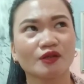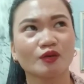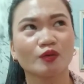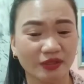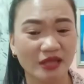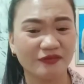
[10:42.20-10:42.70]

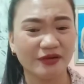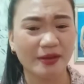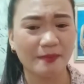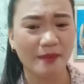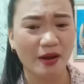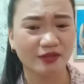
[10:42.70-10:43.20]
whatever
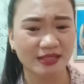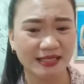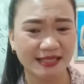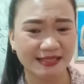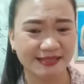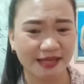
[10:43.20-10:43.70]
amount
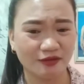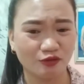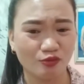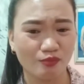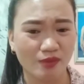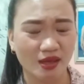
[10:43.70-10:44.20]
he
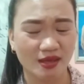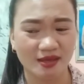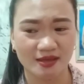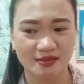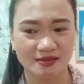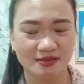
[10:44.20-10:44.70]
sent to me
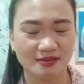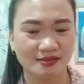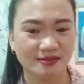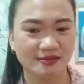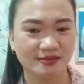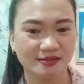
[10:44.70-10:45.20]

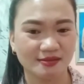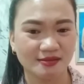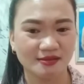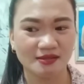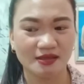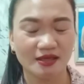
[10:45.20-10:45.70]

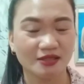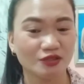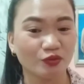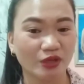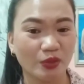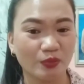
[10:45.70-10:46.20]

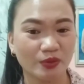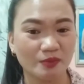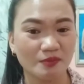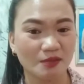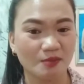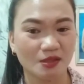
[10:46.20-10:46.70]
it's okay with
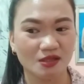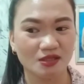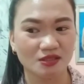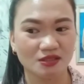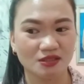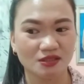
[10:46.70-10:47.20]
me,
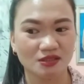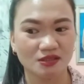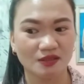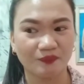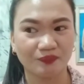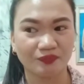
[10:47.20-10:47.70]
because
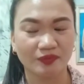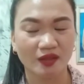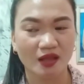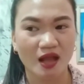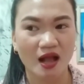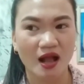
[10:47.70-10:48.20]

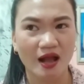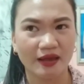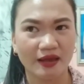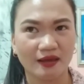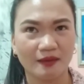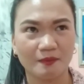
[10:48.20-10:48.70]

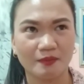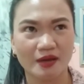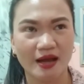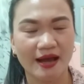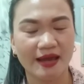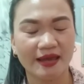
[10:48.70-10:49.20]

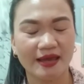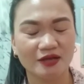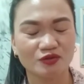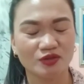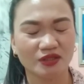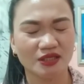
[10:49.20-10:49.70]
I
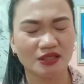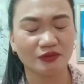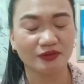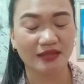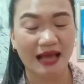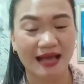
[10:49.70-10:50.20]
actually
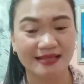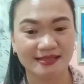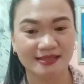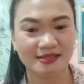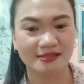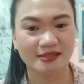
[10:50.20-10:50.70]
don't
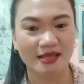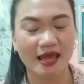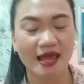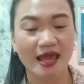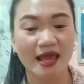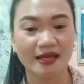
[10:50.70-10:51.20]
ask
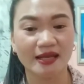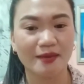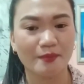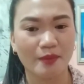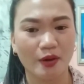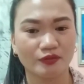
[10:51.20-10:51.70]
any
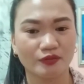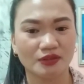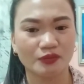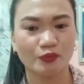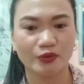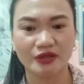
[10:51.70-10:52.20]
amount.
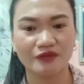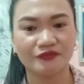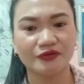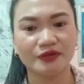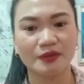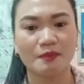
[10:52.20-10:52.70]
Whatever